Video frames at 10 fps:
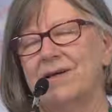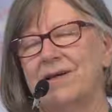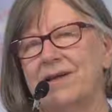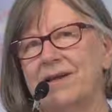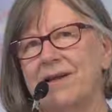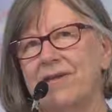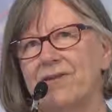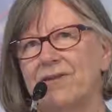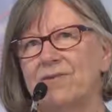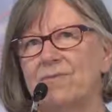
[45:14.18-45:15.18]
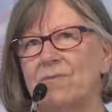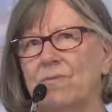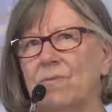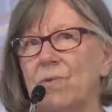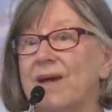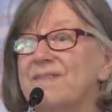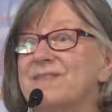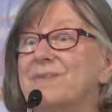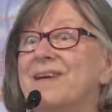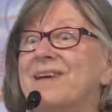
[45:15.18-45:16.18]
another way of
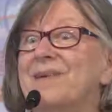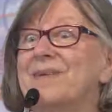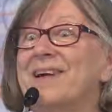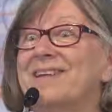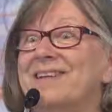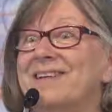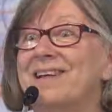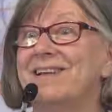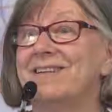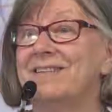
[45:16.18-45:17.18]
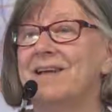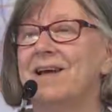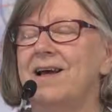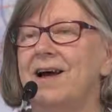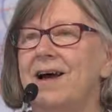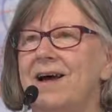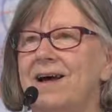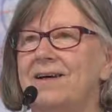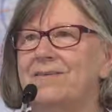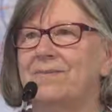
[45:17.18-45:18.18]
speaking about it. And
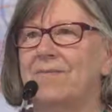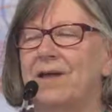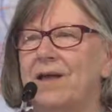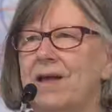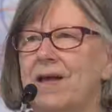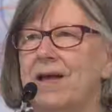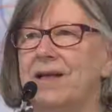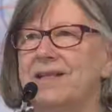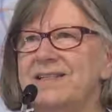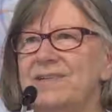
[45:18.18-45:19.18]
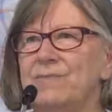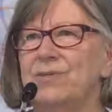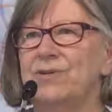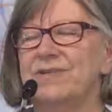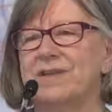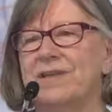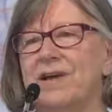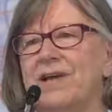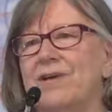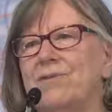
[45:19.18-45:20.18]
it is important because
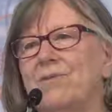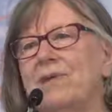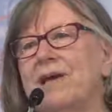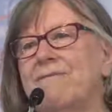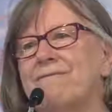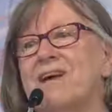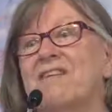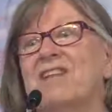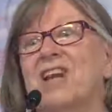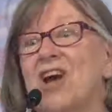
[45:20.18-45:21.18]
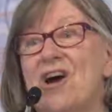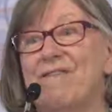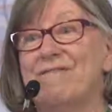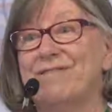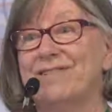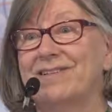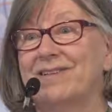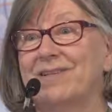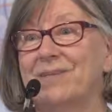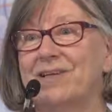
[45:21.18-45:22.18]
I know we have faith in life.
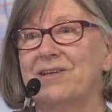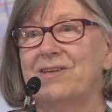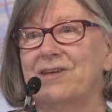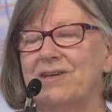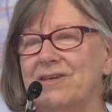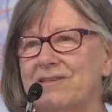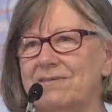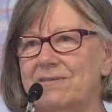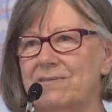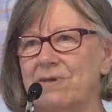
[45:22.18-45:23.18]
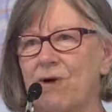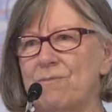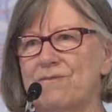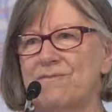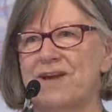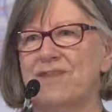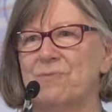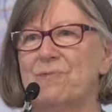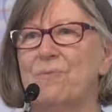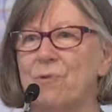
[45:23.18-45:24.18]
I mean, the common faith
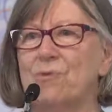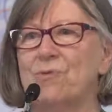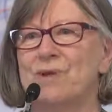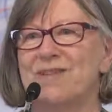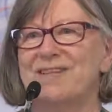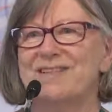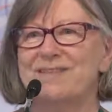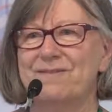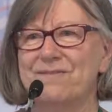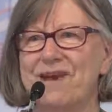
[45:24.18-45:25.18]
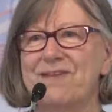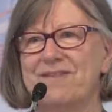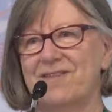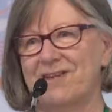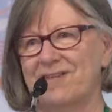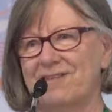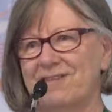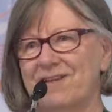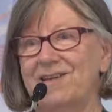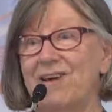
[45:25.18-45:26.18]
we're born with is faith in
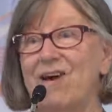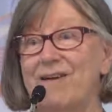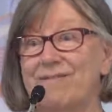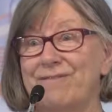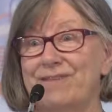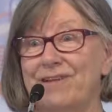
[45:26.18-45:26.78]
life.